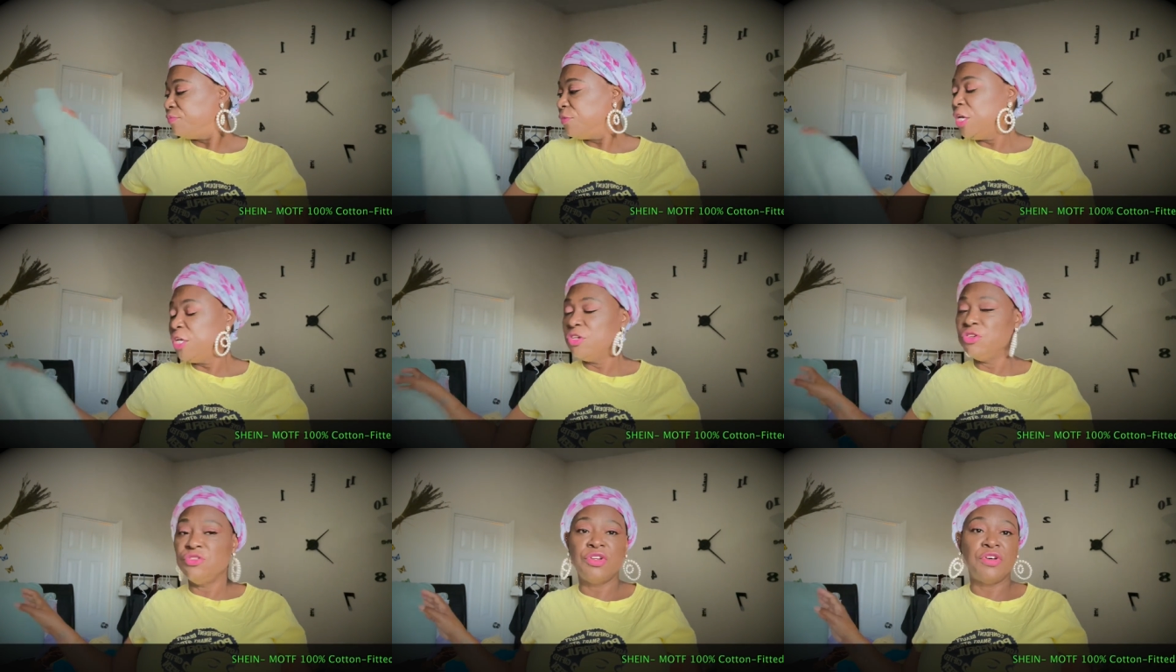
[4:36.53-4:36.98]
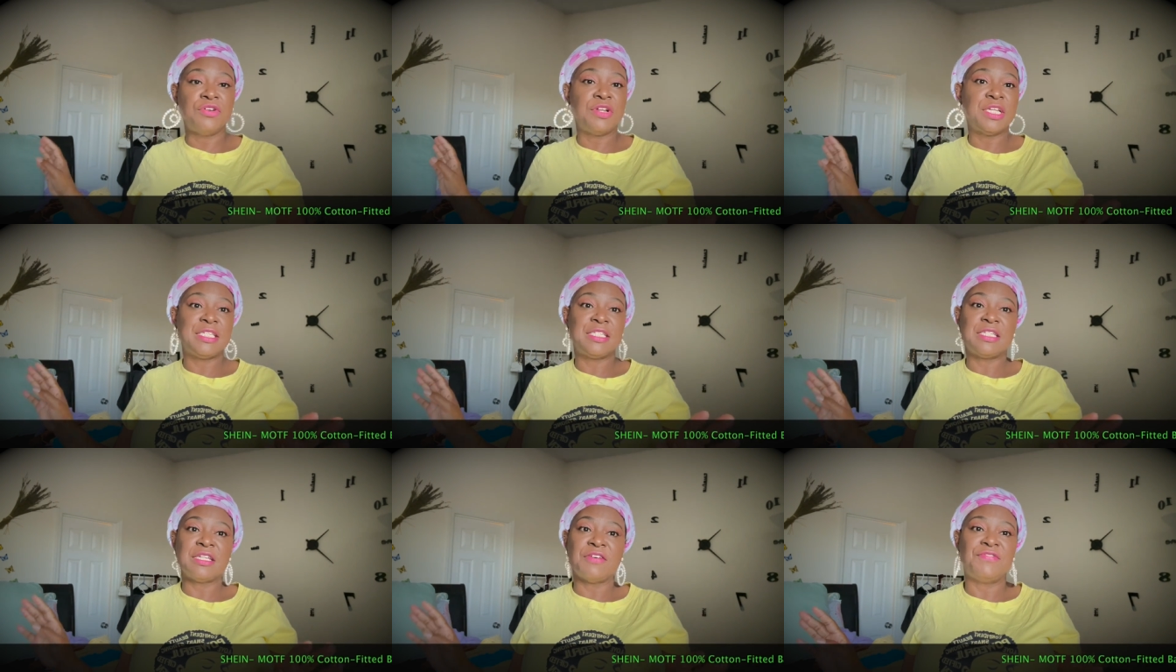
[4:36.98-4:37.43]
And you know
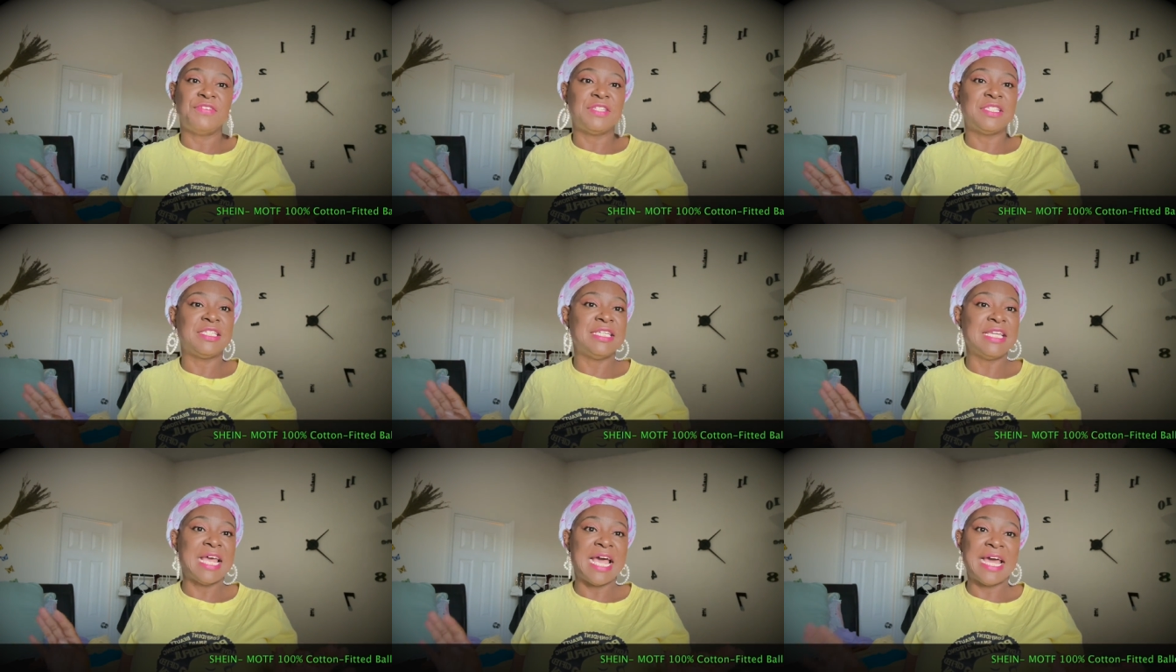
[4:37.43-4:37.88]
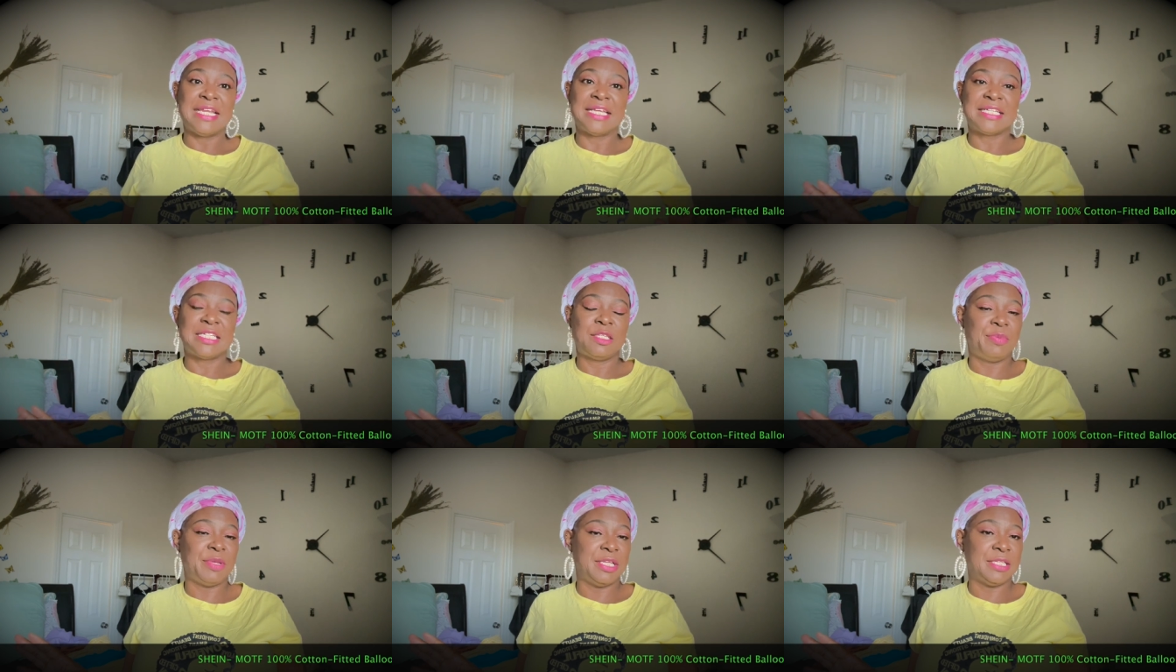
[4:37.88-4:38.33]
this stuff is not
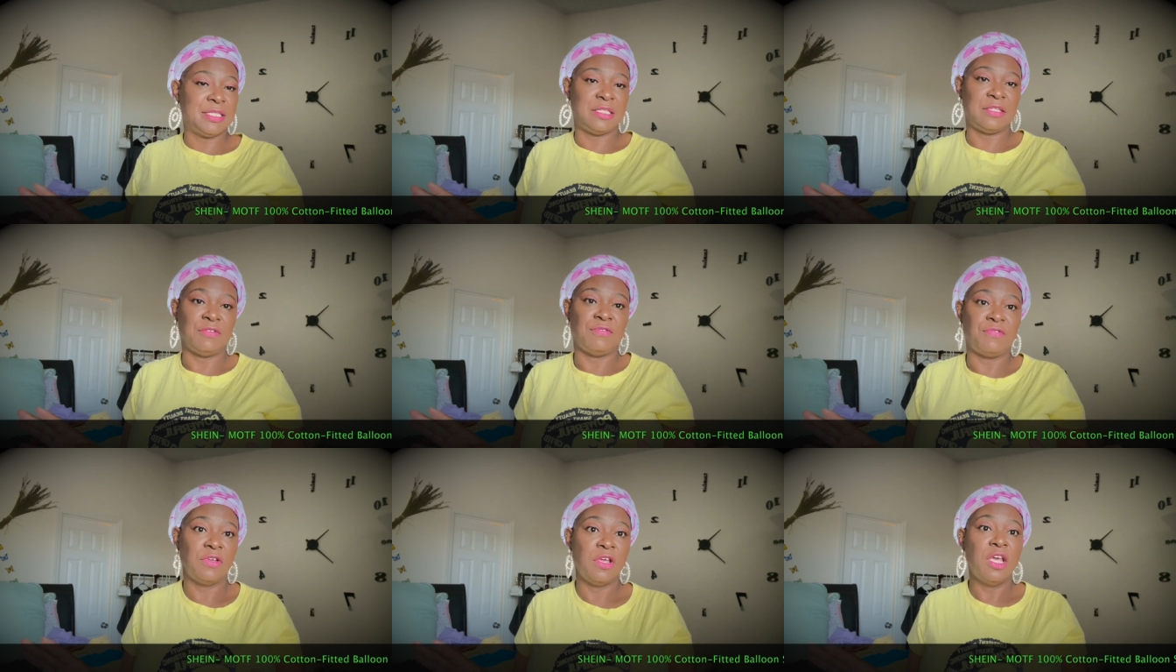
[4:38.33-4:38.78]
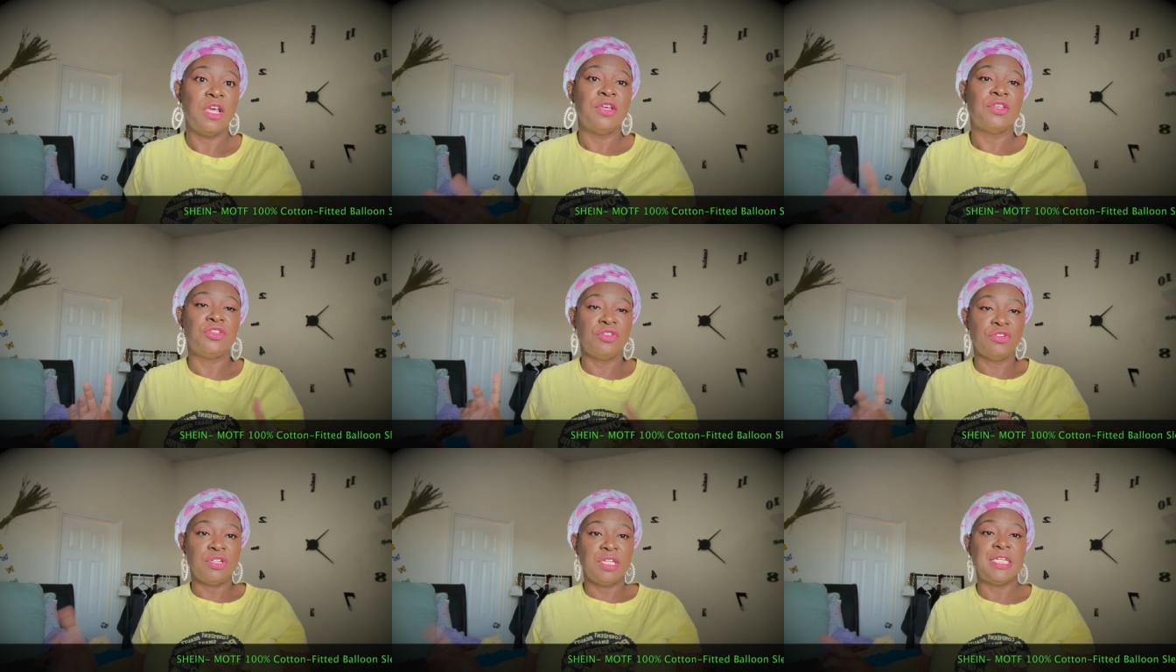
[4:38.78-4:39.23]
expensive.
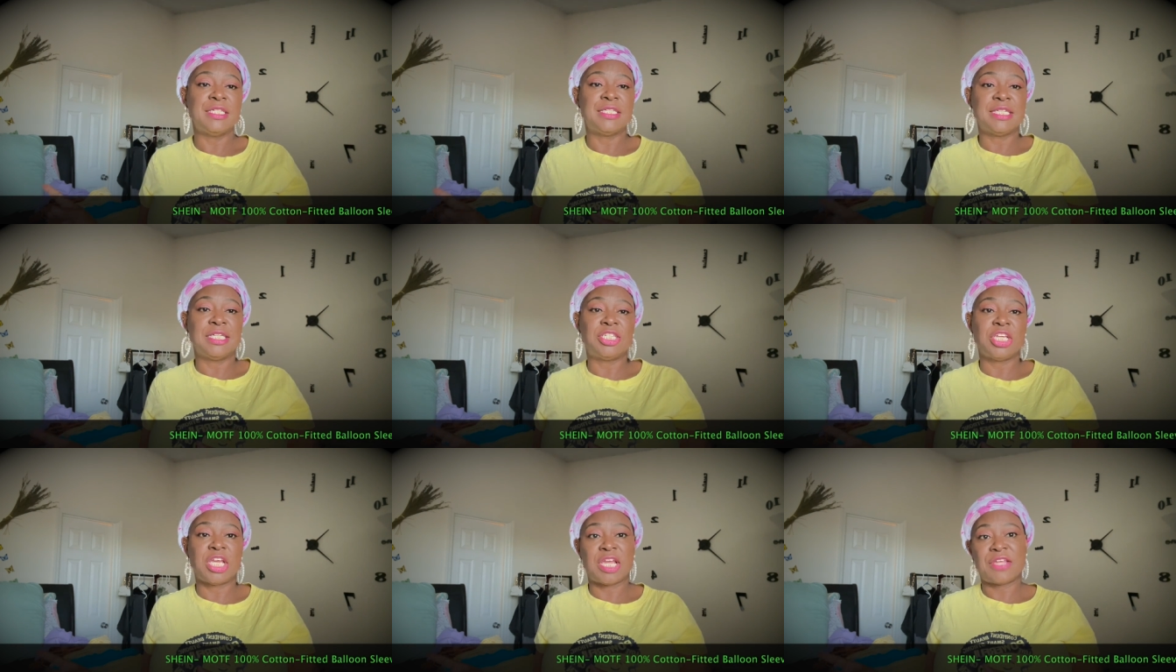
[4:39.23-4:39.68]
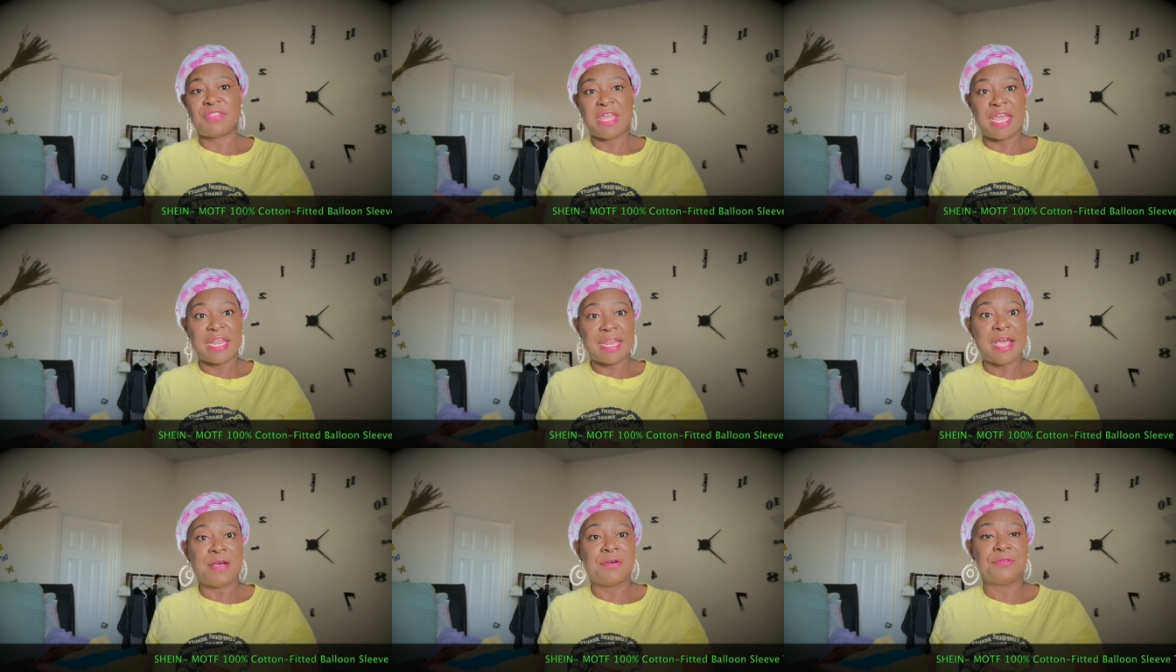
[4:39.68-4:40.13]
You need to check
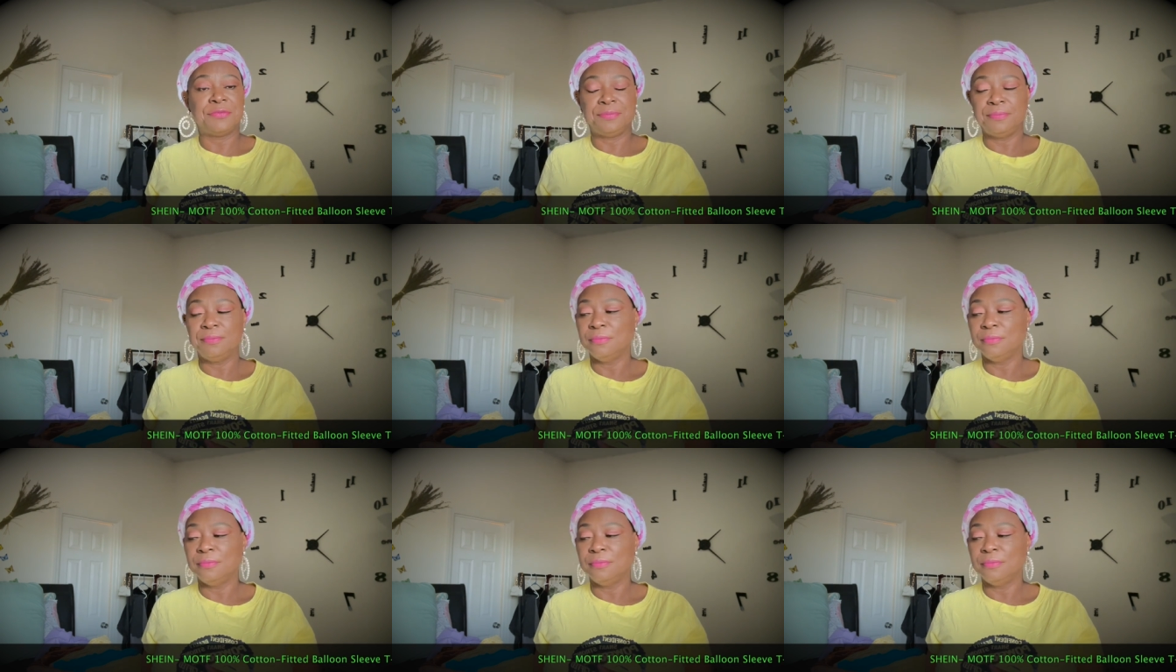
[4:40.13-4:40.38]
that out.